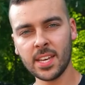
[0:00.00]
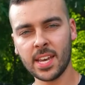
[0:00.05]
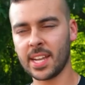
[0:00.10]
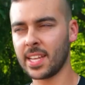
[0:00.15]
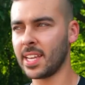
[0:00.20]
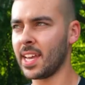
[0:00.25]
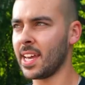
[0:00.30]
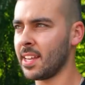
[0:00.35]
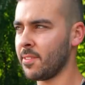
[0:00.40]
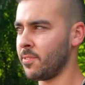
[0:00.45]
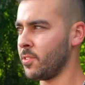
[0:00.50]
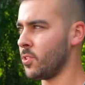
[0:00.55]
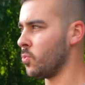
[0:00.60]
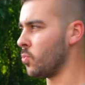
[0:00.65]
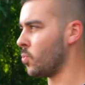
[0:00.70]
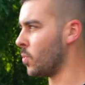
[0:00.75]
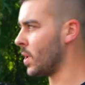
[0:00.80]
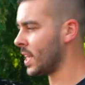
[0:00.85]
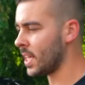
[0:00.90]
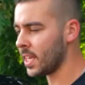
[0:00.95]
And again, if you
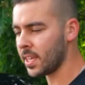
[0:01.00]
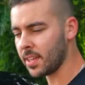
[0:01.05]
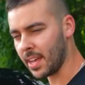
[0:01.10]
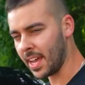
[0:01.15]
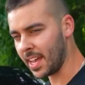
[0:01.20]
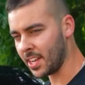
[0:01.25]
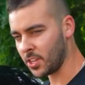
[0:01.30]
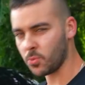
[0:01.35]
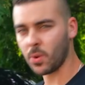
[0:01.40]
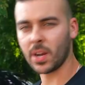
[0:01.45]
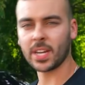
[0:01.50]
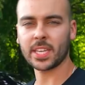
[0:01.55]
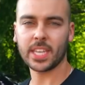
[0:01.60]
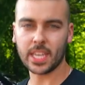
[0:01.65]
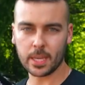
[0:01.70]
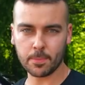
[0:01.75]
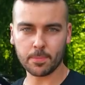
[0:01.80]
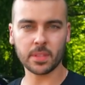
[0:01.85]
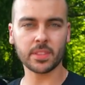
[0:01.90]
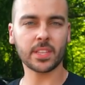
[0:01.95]
win it and you want to
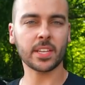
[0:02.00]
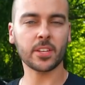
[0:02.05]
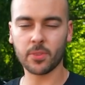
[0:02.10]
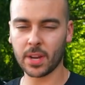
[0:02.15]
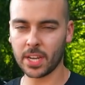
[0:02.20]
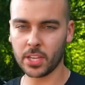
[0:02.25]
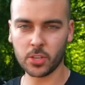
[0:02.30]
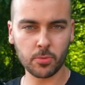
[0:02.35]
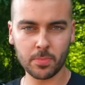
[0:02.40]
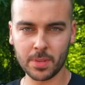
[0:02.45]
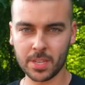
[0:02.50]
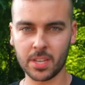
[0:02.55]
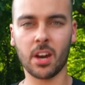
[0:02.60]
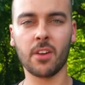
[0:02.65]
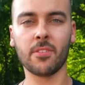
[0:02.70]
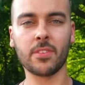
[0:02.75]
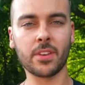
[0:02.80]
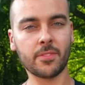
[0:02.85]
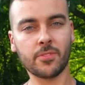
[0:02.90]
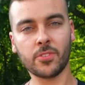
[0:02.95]
keep it, then great, you'll be
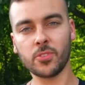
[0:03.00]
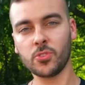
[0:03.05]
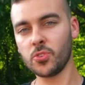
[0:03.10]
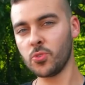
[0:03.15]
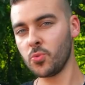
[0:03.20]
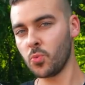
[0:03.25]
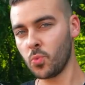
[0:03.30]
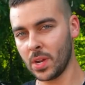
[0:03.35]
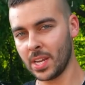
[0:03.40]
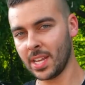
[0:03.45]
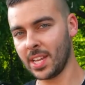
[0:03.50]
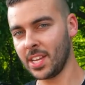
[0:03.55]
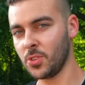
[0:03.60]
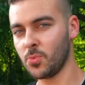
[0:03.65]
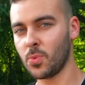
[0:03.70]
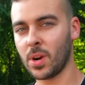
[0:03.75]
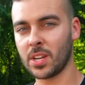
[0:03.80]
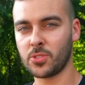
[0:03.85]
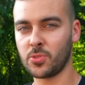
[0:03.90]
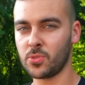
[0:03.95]
covered. If you do win it and you
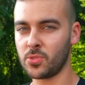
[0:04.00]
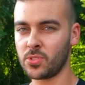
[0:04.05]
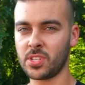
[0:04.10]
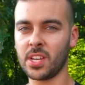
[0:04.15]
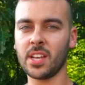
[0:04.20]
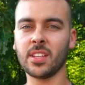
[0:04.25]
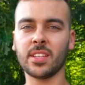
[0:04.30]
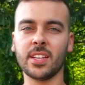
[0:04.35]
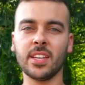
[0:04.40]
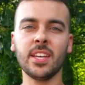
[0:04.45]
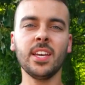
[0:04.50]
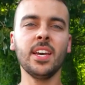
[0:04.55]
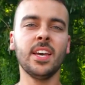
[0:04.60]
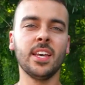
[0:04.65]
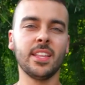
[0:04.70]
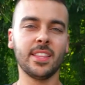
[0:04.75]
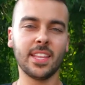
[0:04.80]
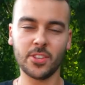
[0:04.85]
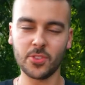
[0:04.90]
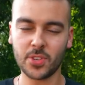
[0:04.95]
want to sell it,
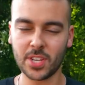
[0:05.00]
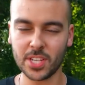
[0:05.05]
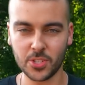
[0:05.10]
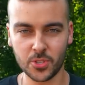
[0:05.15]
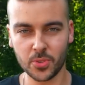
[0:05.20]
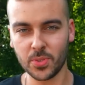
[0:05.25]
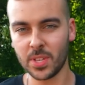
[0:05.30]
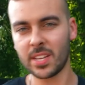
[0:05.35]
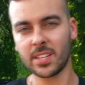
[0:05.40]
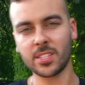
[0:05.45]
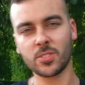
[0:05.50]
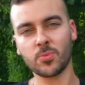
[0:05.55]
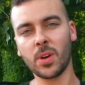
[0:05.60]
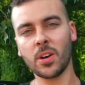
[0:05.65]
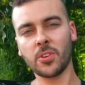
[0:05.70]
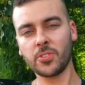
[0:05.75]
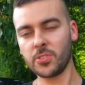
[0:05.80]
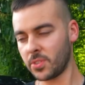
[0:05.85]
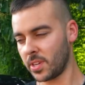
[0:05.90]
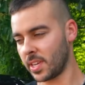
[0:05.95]
then you can do that as
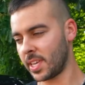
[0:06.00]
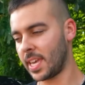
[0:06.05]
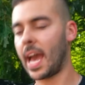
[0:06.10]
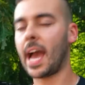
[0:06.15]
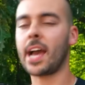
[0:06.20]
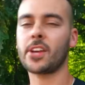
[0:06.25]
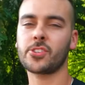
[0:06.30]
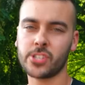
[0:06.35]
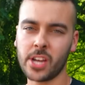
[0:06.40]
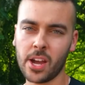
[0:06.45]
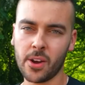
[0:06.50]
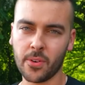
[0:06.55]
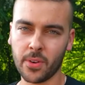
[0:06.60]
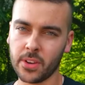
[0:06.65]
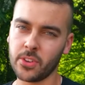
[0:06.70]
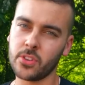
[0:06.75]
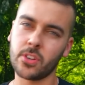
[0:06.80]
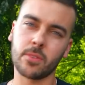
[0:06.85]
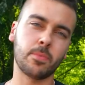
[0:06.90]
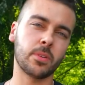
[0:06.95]
well. And you could cash out
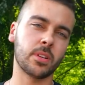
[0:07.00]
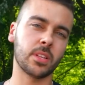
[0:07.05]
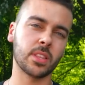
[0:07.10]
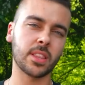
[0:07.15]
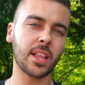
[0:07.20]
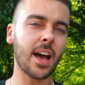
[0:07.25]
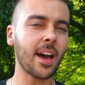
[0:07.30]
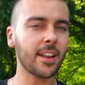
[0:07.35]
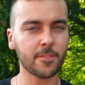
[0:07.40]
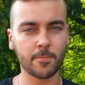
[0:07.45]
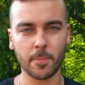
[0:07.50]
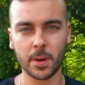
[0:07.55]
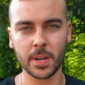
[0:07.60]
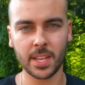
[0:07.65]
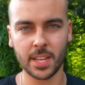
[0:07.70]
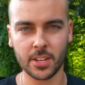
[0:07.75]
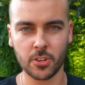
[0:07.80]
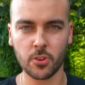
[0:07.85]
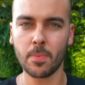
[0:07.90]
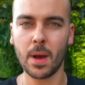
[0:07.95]
and you can put a lot of
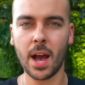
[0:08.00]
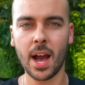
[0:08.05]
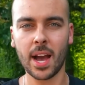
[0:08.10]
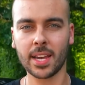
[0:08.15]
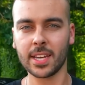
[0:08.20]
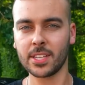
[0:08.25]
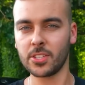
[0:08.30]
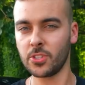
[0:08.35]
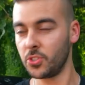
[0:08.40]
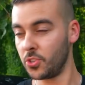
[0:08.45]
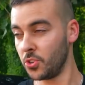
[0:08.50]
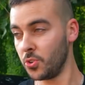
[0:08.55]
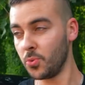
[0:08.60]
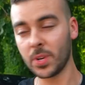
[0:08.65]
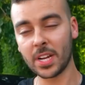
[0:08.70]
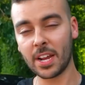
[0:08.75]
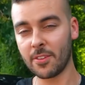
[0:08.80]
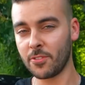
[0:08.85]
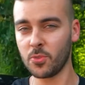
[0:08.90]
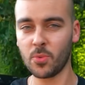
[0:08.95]
money in your pocket to do
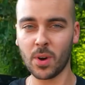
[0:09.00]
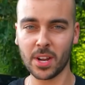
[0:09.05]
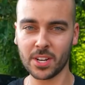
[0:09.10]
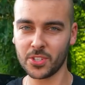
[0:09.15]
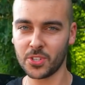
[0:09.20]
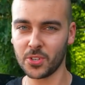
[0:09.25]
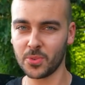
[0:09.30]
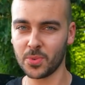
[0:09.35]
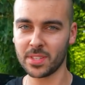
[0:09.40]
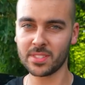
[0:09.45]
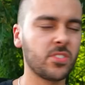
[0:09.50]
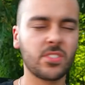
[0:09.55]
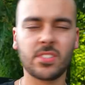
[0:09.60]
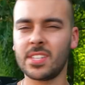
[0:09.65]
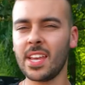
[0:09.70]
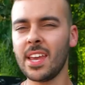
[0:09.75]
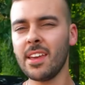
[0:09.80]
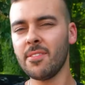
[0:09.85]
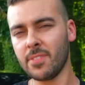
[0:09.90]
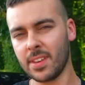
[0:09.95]
whatever you want to do with.
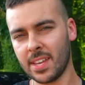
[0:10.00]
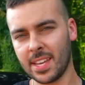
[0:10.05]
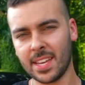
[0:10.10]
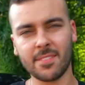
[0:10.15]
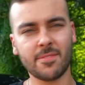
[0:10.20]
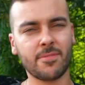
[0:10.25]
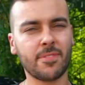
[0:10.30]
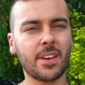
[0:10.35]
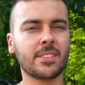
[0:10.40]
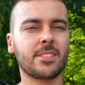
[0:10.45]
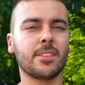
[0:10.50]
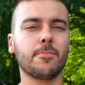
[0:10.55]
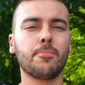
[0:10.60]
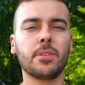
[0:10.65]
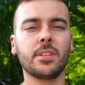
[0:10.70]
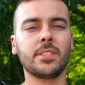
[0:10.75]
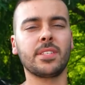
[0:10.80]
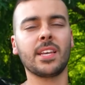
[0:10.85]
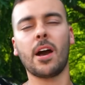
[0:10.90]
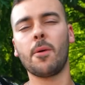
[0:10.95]
Save it, invest it,
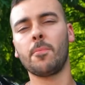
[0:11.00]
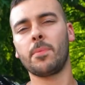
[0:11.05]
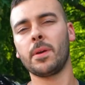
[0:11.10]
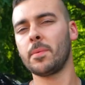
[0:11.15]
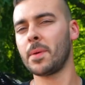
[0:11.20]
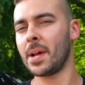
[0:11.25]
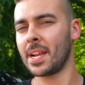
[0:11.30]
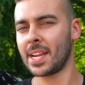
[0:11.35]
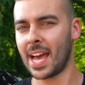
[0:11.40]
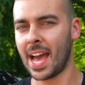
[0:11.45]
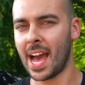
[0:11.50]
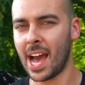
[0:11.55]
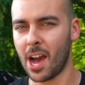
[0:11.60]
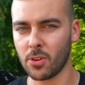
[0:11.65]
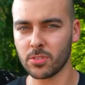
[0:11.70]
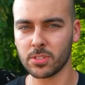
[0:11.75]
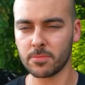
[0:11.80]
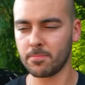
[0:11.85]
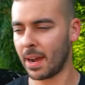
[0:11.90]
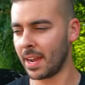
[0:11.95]
put a down payment on a
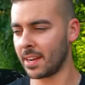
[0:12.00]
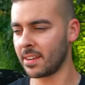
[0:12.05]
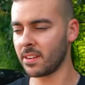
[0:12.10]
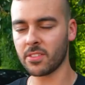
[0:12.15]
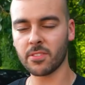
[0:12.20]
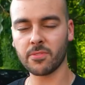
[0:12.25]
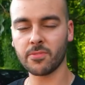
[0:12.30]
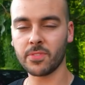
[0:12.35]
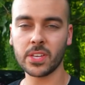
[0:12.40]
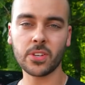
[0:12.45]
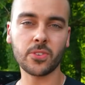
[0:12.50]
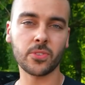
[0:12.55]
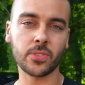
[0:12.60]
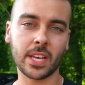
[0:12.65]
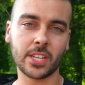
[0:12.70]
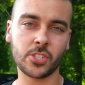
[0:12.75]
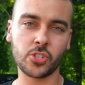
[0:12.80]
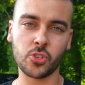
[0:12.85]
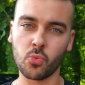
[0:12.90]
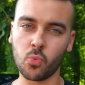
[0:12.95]
house, buy another vehicle
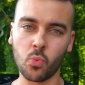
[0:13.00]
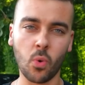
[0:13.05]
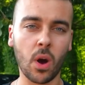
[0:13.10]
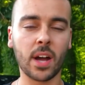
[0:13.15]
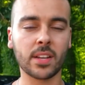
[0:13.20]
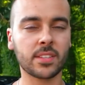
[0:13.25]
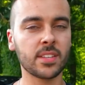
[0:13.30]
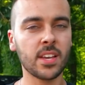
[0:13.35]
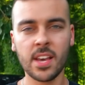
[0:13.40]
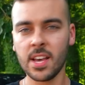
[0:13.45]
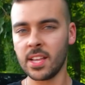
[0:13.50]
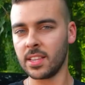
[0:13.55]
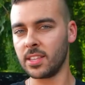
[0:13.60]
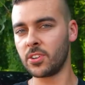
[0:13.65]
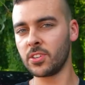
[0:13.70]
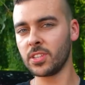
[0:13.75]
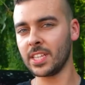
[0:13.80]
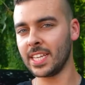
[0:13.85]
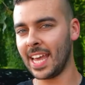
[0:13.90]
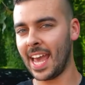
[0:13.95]
that you want.
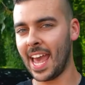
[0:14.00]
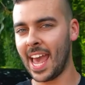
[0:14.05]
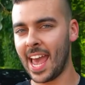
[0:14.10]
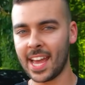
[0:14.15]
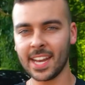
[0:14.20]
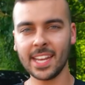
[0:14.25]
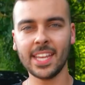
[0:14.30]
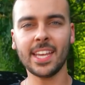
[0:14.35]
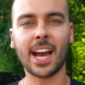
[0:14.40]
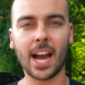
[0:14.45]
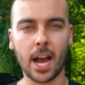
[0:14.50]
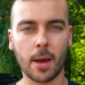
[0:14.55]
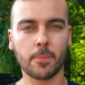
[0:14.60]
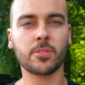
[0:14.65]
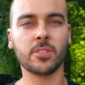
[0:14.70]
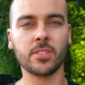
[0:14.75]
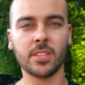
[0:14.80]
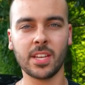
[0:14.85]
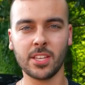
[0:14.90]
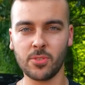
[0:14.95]
Literally any
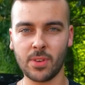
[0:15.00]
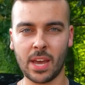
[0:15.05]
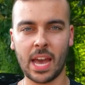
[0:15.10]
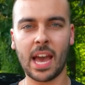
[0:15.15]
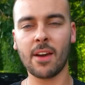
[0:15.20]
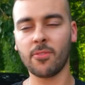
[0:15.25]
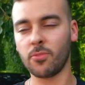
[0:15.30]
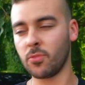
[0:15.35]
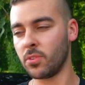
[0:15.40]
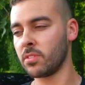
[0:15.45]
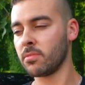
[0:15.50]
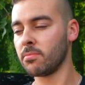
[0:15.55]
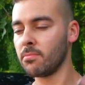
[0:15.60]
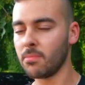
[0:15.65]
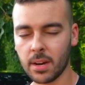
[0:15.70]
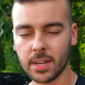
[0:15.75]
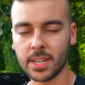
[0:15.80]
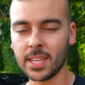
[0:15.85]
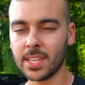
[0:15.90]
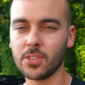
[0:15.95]
option that you have with
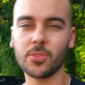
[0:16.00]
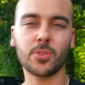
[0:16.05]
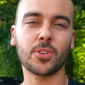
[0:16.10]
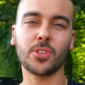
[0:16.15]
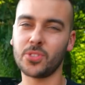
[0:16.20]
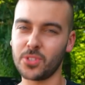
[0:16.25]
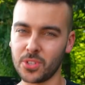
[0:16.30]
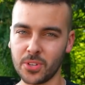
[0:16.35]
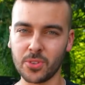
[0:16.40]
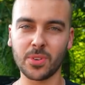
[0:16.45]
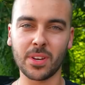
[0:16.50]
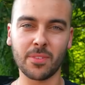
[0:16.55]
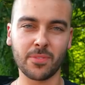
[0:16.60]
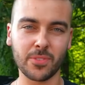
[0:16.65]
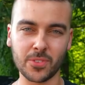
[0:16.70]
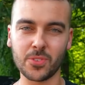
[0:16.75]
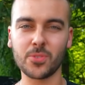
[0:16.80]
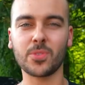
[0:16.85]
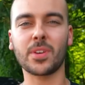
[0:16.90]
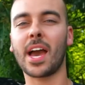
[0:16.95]
money you could do if
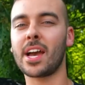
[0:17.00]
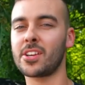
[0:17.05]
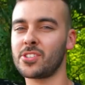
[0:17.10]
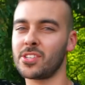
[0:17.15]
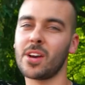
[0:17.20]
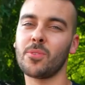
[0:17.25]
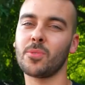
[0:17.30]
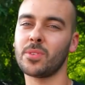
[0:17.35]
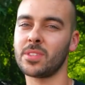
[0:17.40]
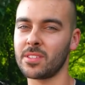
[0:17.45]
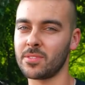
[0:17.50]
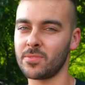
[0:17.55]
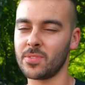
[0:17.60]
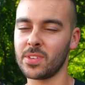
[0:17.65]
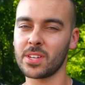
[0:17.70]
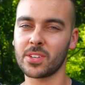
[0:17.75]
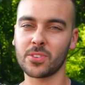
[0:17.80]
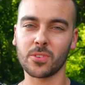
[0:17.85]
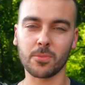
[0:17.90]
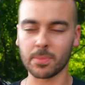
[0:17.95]
you do cash out with this
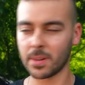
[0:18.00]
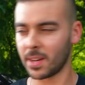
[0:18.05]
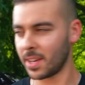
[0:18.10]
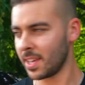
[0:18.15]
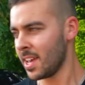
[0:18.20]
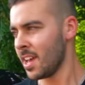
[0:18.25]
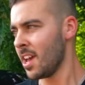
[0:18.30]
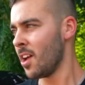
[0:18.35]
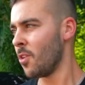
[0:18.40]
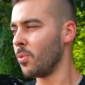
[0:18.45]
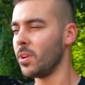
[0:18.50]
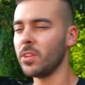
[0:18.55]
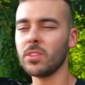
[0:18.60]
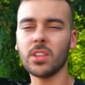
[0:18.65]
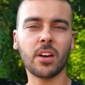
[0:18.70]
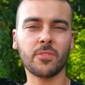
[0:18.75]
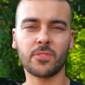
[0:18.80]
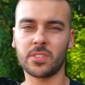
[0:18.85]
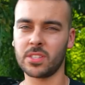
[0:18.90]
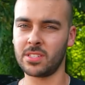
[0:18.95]
vehicle. But we
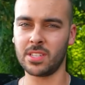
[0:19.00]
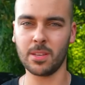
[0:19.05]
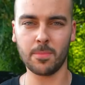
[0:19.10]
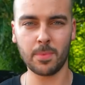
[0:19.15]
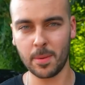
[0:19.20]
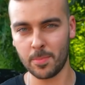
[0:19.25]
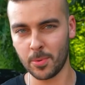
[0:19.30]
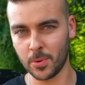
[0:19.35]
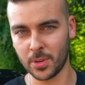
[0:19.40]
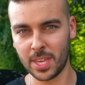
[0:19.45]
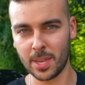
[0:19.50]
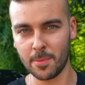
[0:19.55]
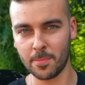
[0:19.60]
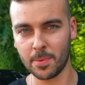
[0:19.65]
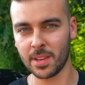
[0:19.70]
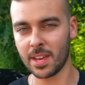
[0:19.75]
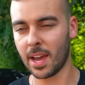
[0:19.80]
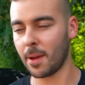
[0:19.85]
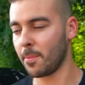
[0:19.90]
love to see people keep it.